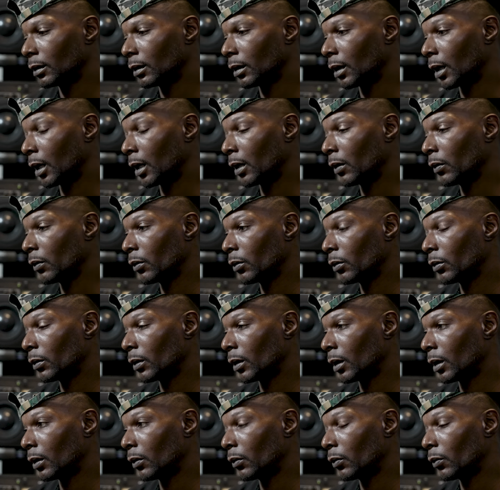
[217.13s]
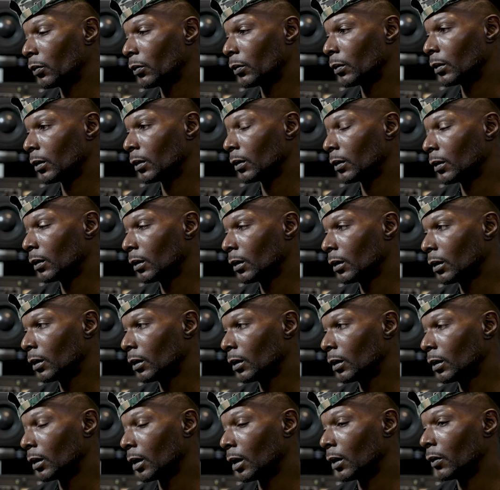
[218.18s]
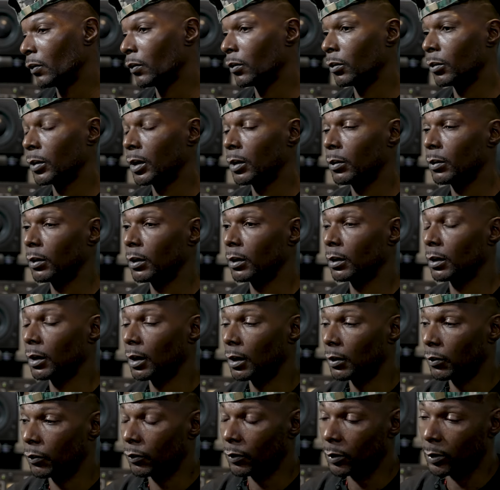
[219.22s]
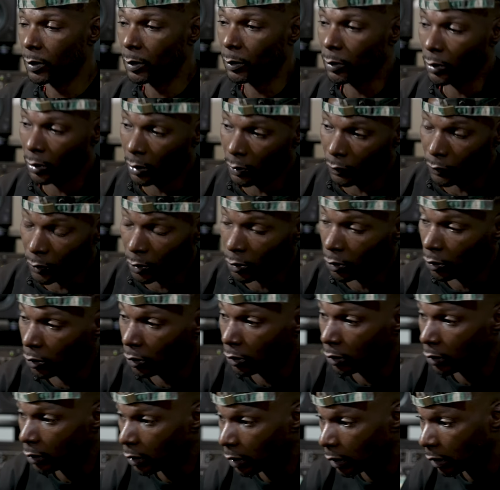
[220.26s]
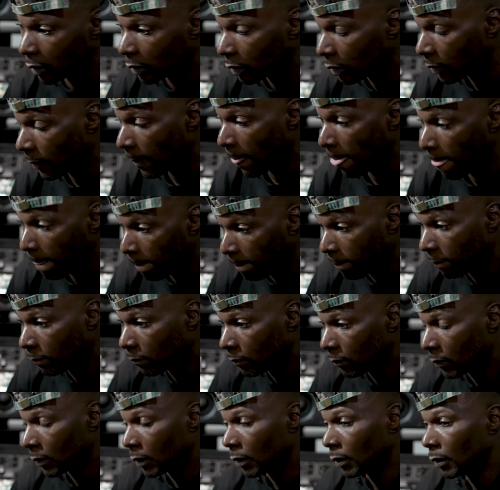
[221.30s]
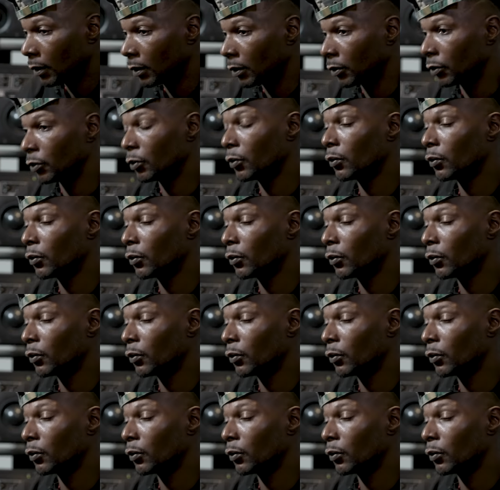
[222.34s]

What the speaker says: I don't remember. I don't recall all that.